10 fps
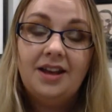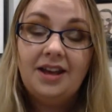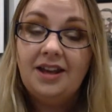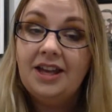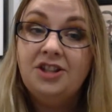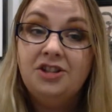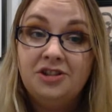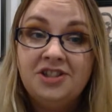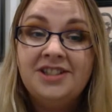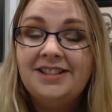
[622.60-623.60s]
It
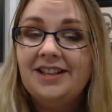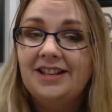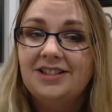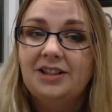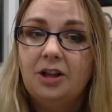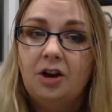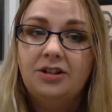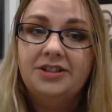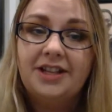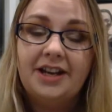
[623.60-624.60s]
usually takes a
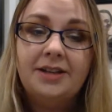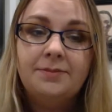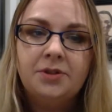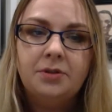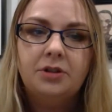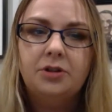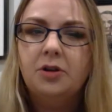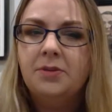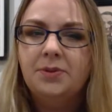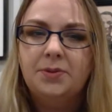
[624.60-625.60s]
long time. So you're
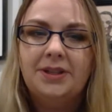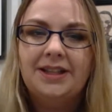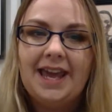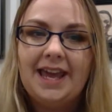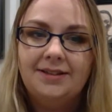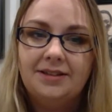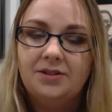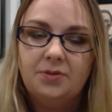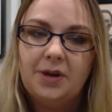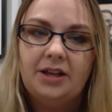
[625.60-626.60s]
talking between 8
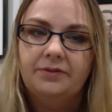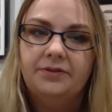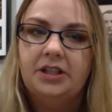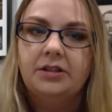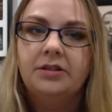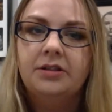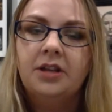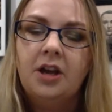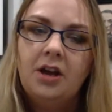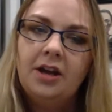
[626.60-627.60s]
and 12 years
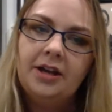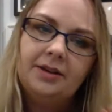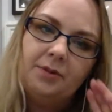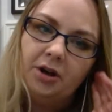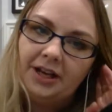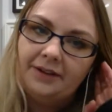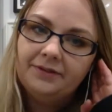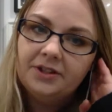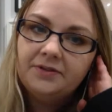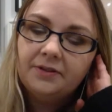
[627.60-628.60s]
on
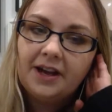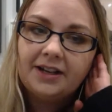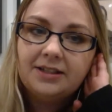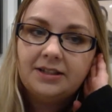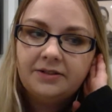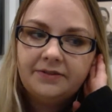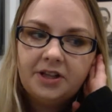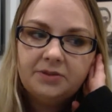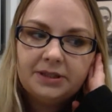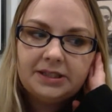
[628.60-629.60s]
average for vaccine
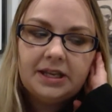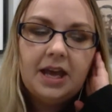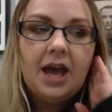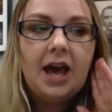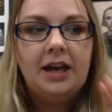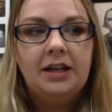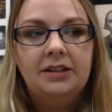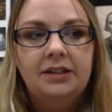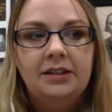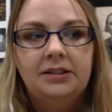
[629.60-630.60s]
development. And
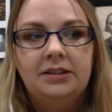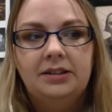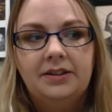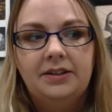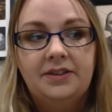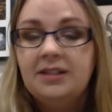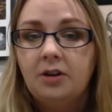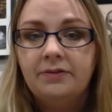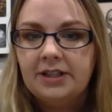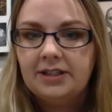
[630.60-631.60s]
this has
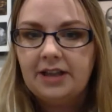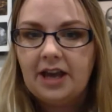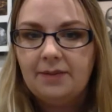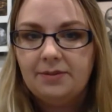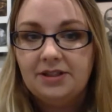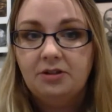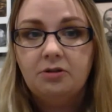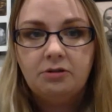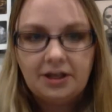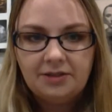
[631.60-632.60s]
obviously happened
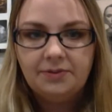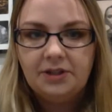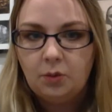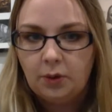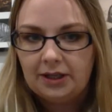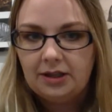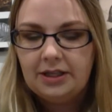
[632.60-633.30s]
incredibly quickly.